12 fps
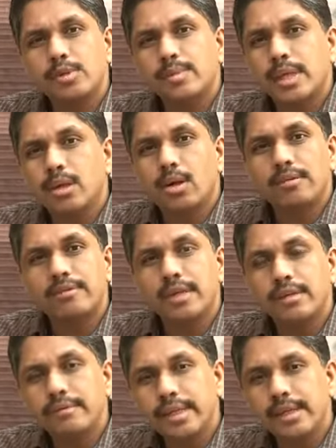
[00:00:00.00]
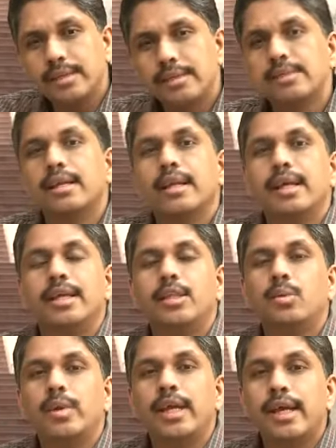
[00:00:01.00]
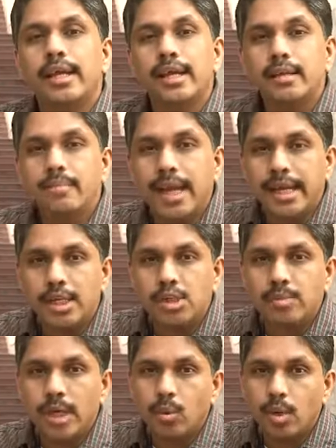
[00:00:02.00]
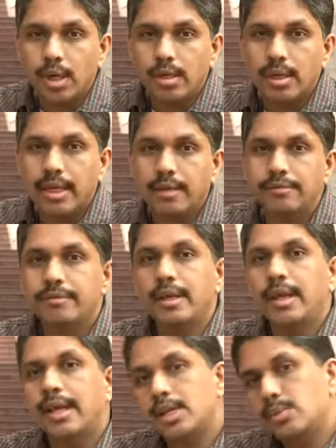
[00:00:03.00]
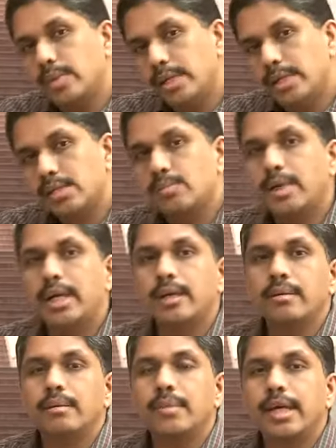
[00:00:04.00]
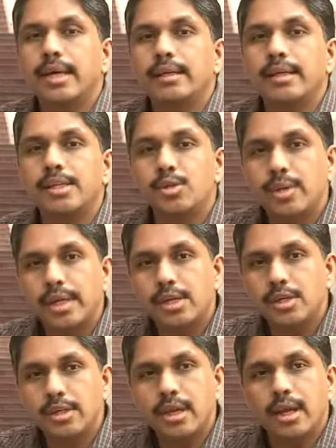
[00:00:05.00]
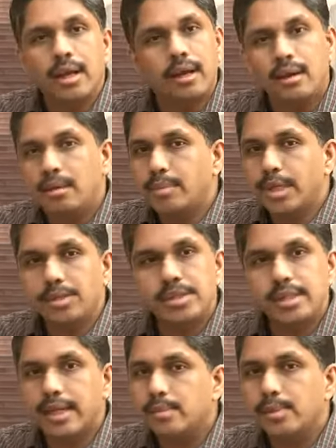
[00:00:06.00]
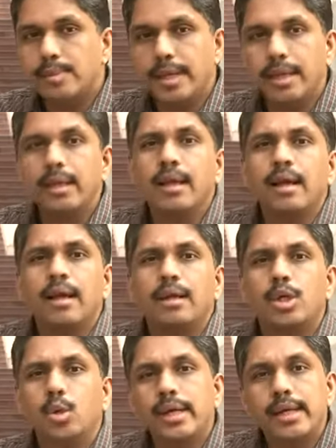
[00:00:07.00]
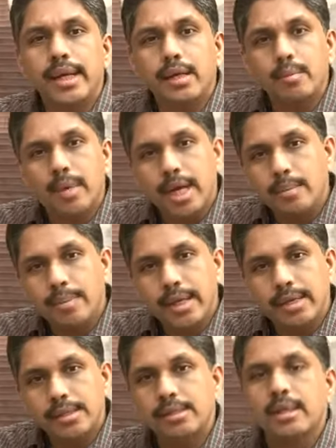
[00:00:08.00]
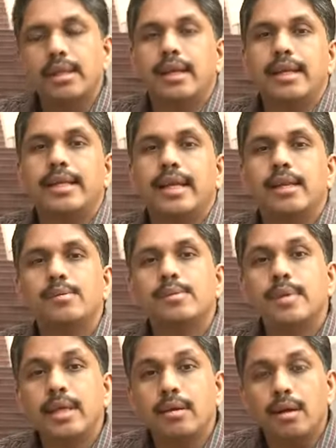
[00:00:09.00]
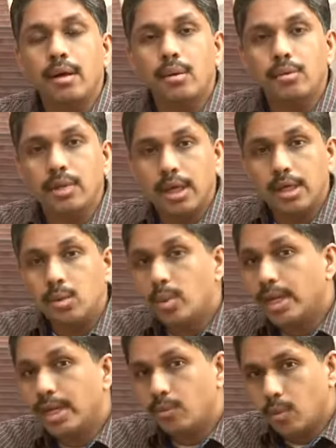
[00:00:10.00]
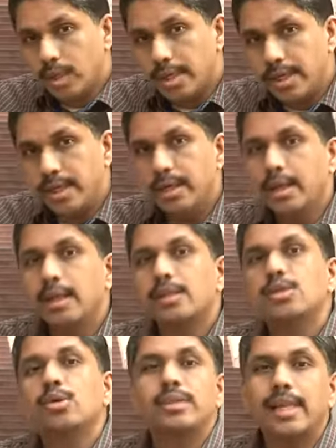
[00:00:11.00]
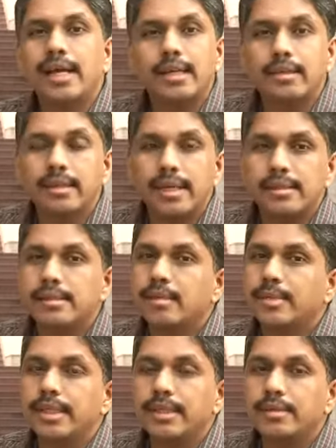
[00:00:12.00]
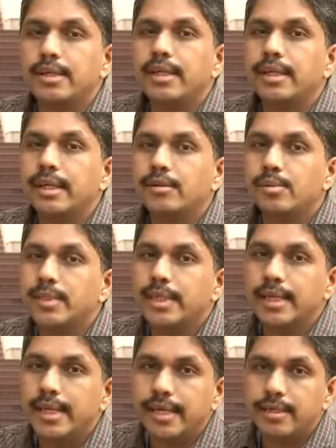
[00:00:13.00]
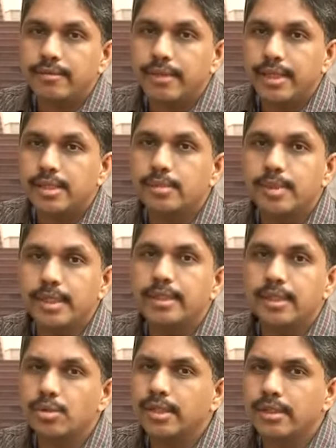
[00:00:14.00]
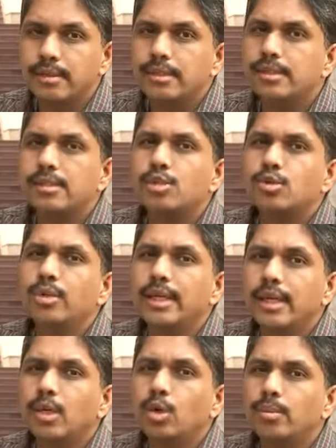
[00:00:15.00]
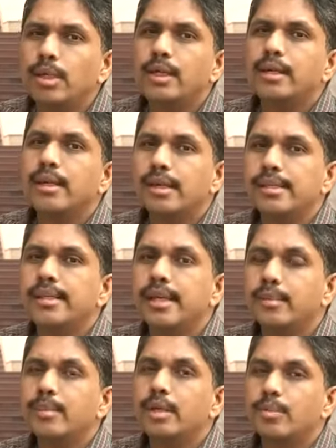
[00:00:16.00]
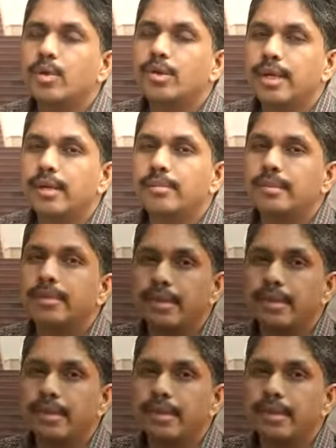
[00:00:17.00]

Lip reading: gives me a lot of convenience in the way I can manage my work life as well as my education, because it helps me do it at my pace. It helps me learn while I'm working. So that is something that really gives me that added flexibility. So that this is truly a global class EMBA program.